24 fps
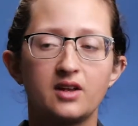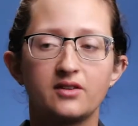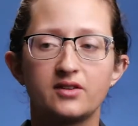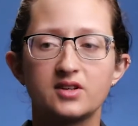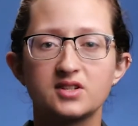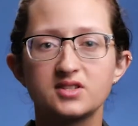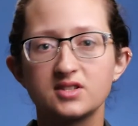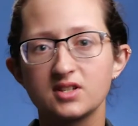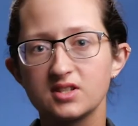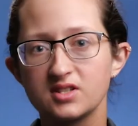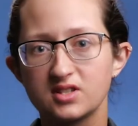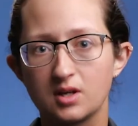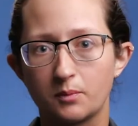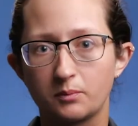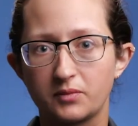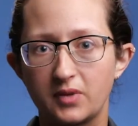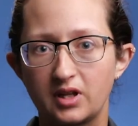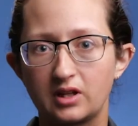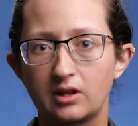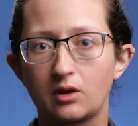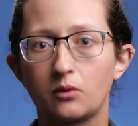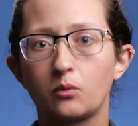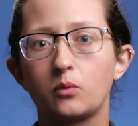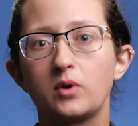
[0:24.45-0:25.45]
This is
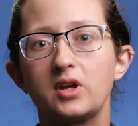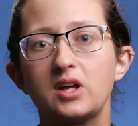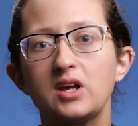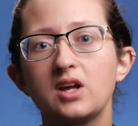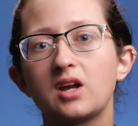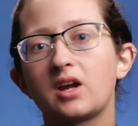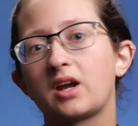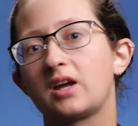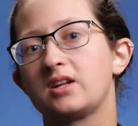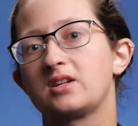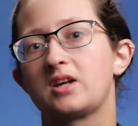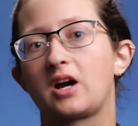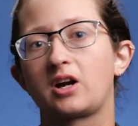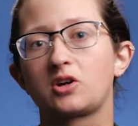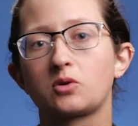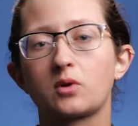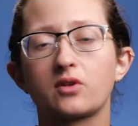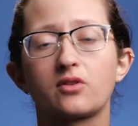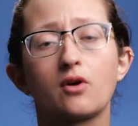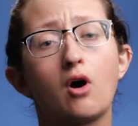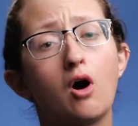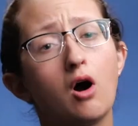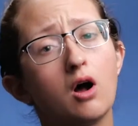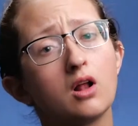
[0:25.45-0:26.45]
something that we conduct
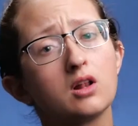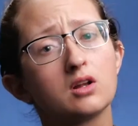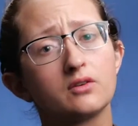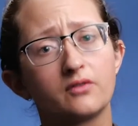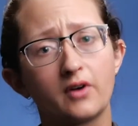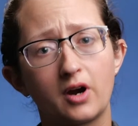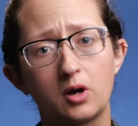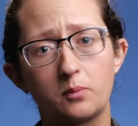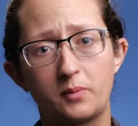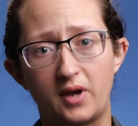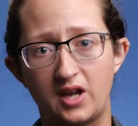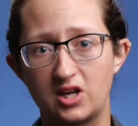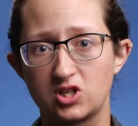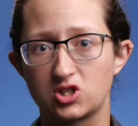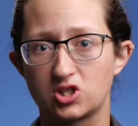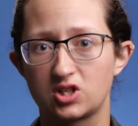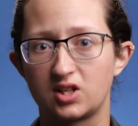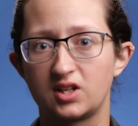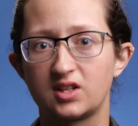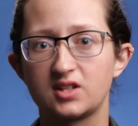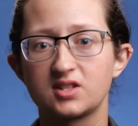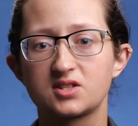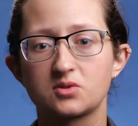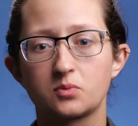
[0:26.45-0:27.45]
with all of our
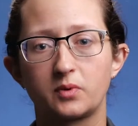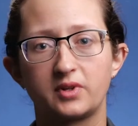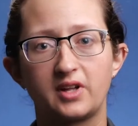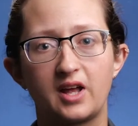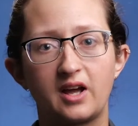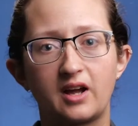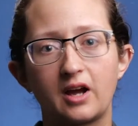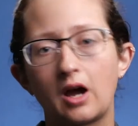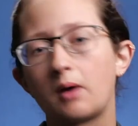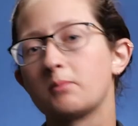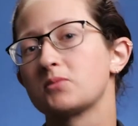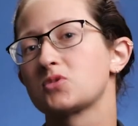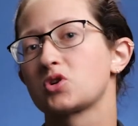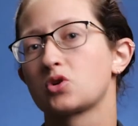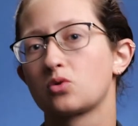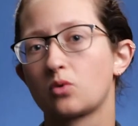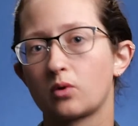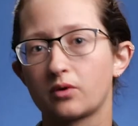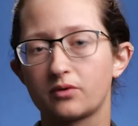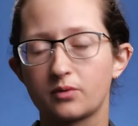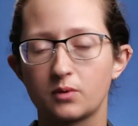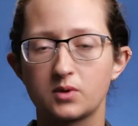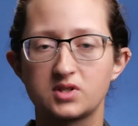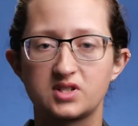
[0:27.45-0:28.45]
patients when they come to
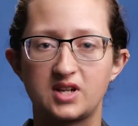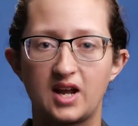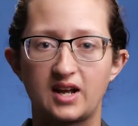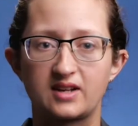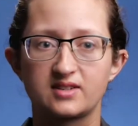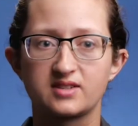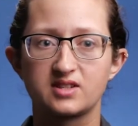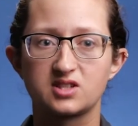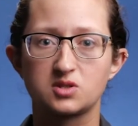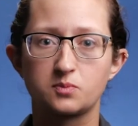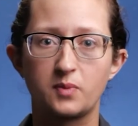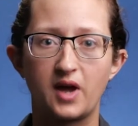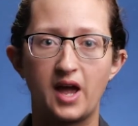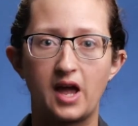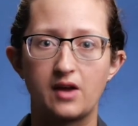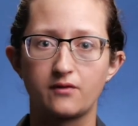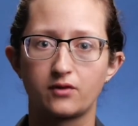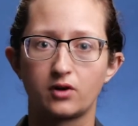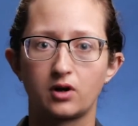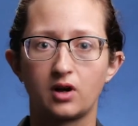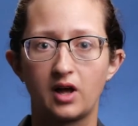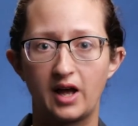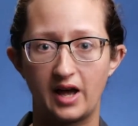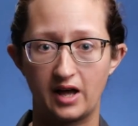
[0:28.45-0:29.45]
Northwest Texas
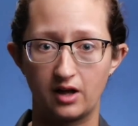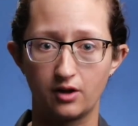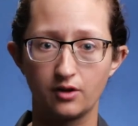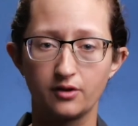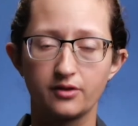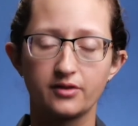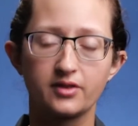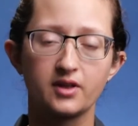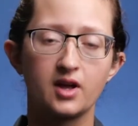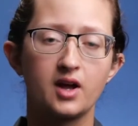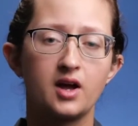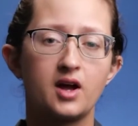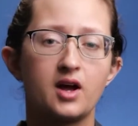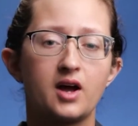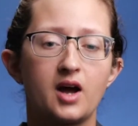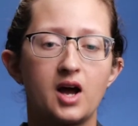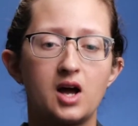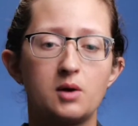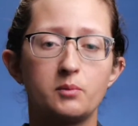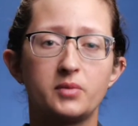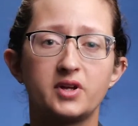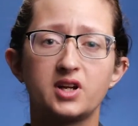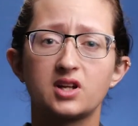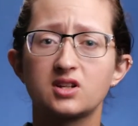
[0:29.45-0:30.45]
Behavioral Health,
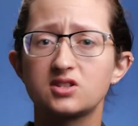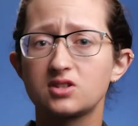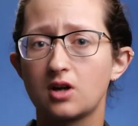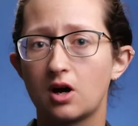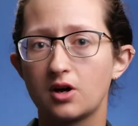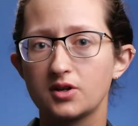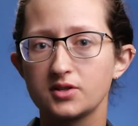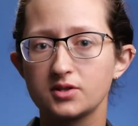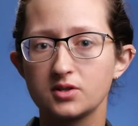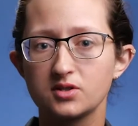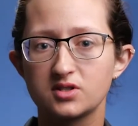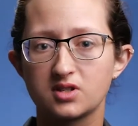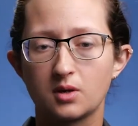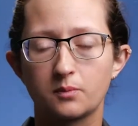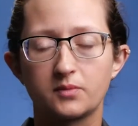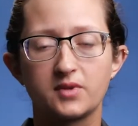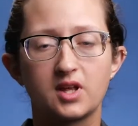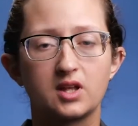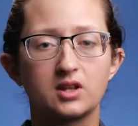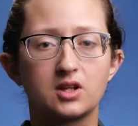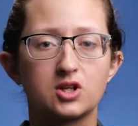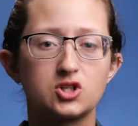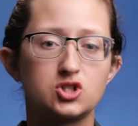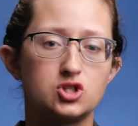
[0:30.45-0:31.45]
but it's also
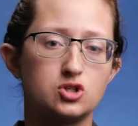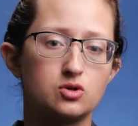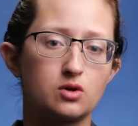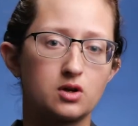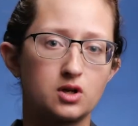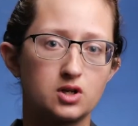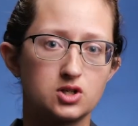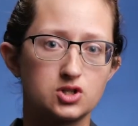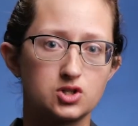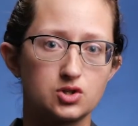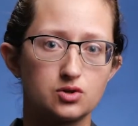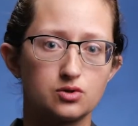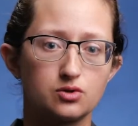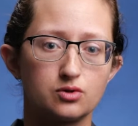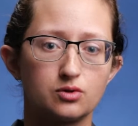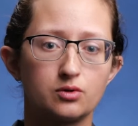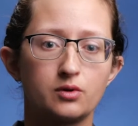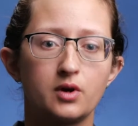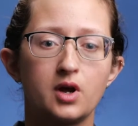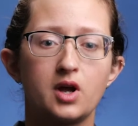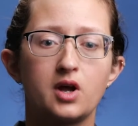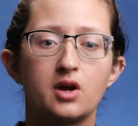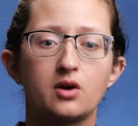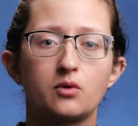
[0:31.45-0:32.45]
something that you can
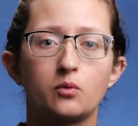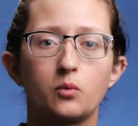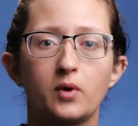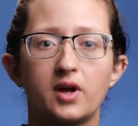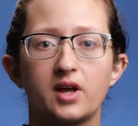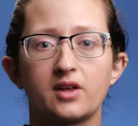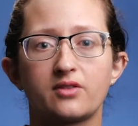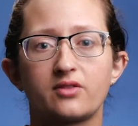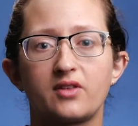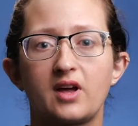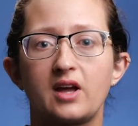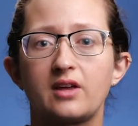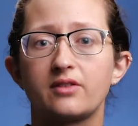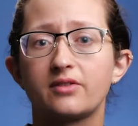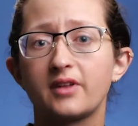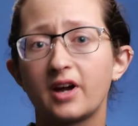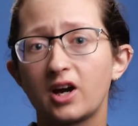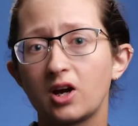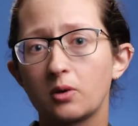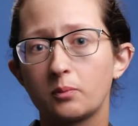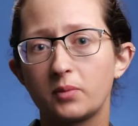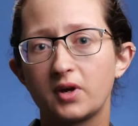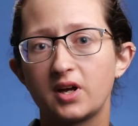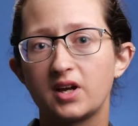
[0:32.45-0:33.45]
do with a
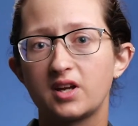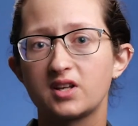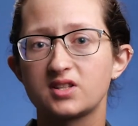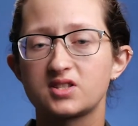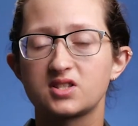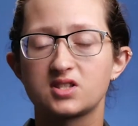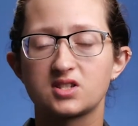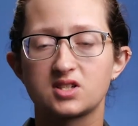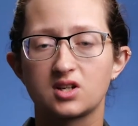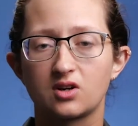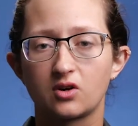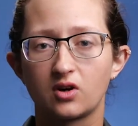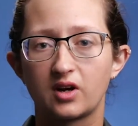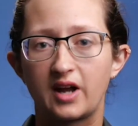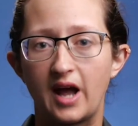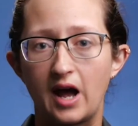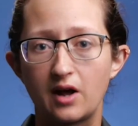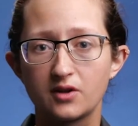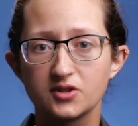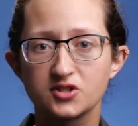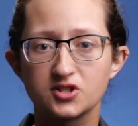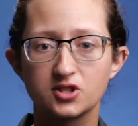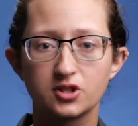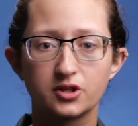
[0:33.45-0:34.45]
therapist or
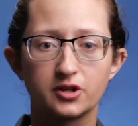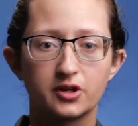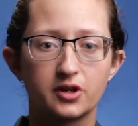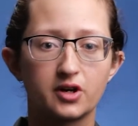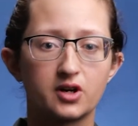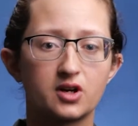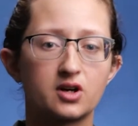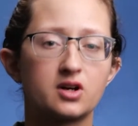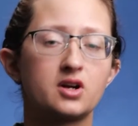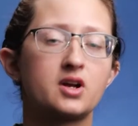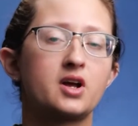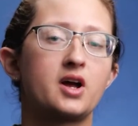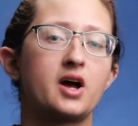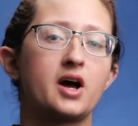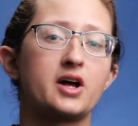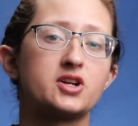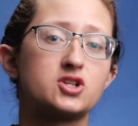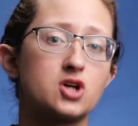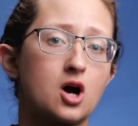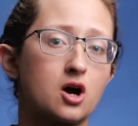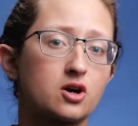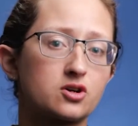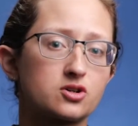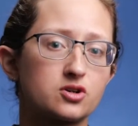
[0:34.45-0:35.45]
counselor, a
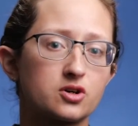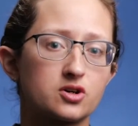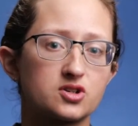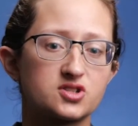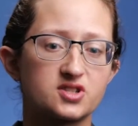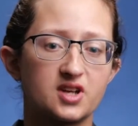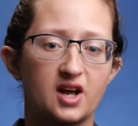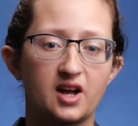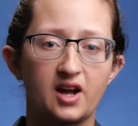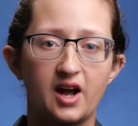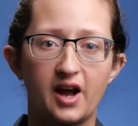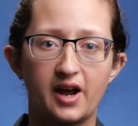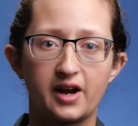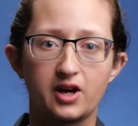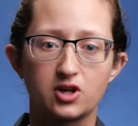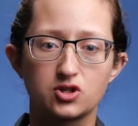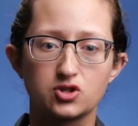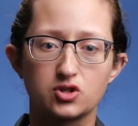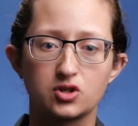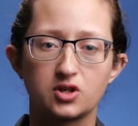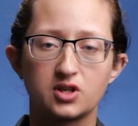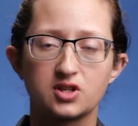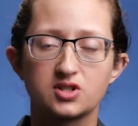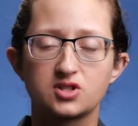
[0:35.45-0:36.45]
doctor,
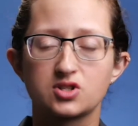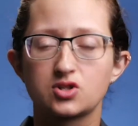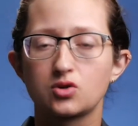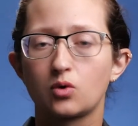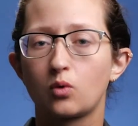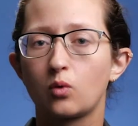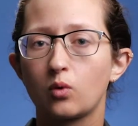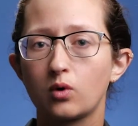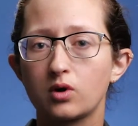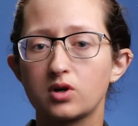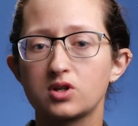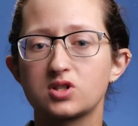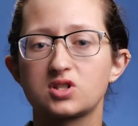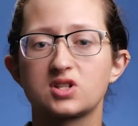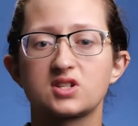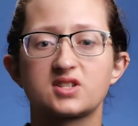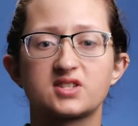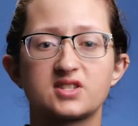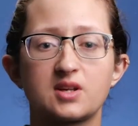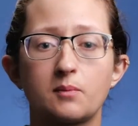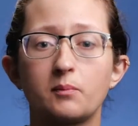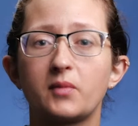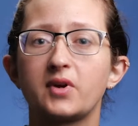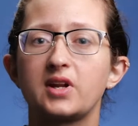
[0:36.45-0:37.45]
psychiatrist, or
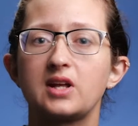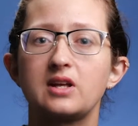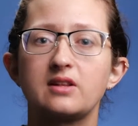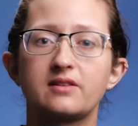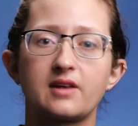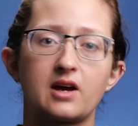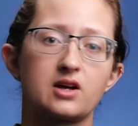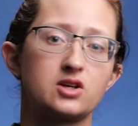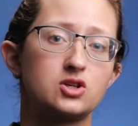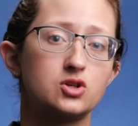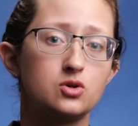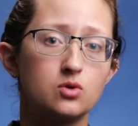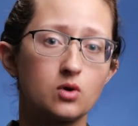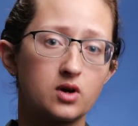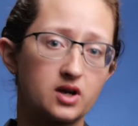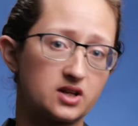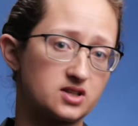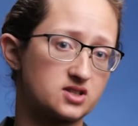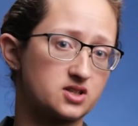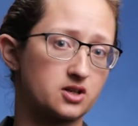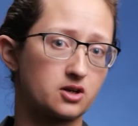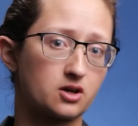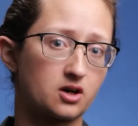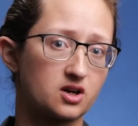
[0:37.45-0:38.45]
just somebody that you
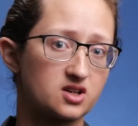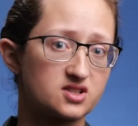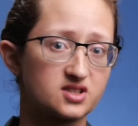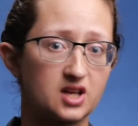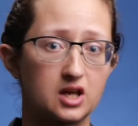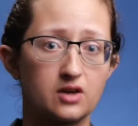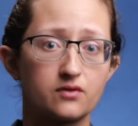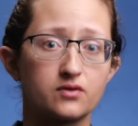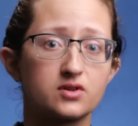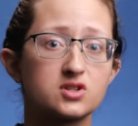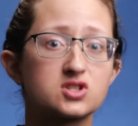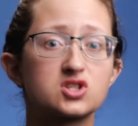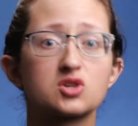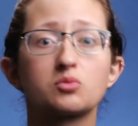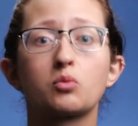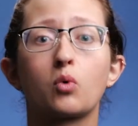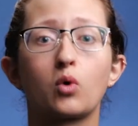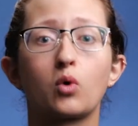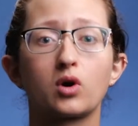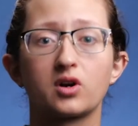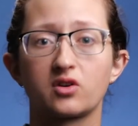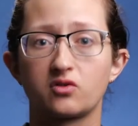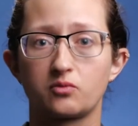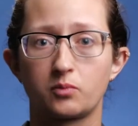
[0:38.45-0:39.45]
consider a safe and
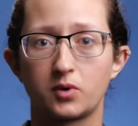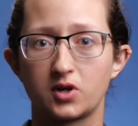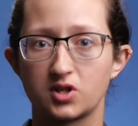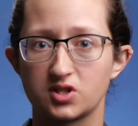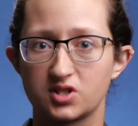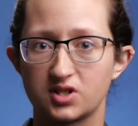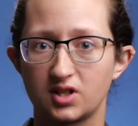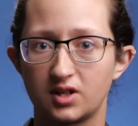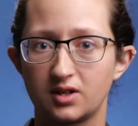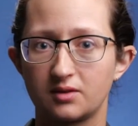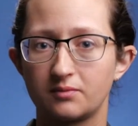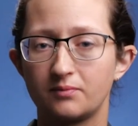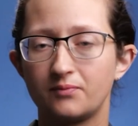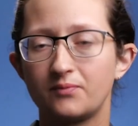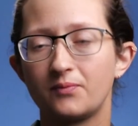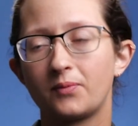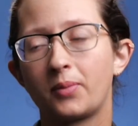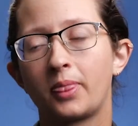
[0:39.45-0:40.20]
supportive person.